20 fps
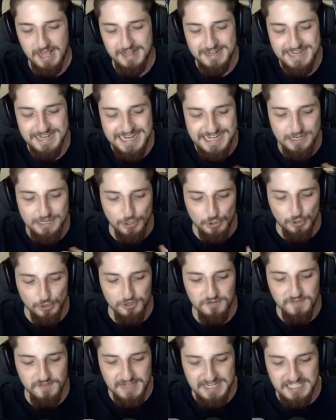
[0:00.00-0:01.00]
need a
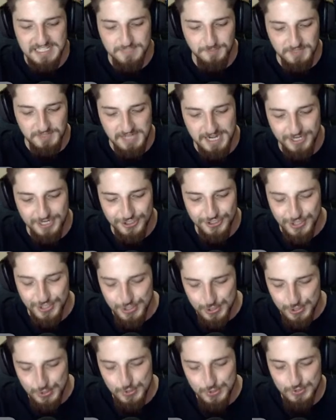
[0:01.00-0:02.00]
lot of
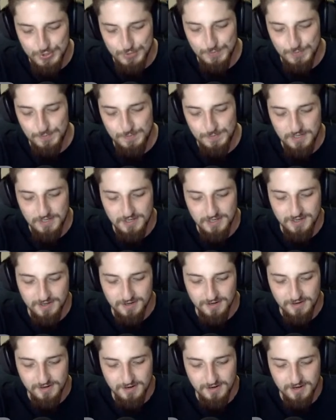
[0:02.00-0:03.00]
explanation to them,
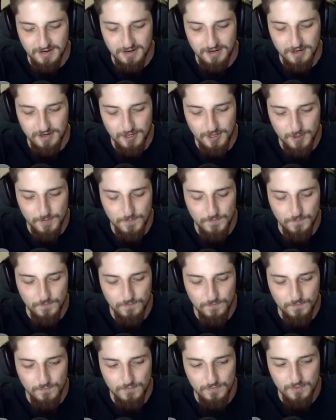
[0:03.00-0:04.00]
and
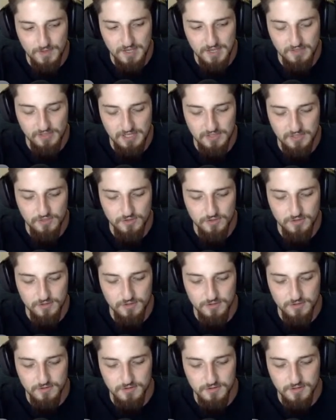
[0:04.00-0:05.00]
like
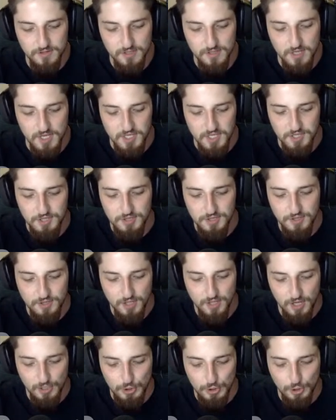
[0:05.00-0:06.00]
a
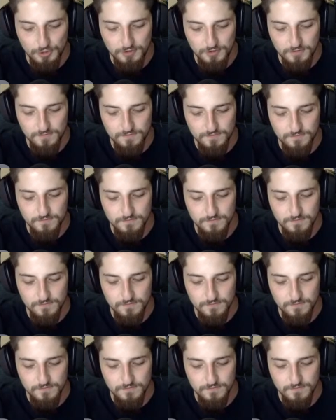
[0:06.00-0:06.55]
lot of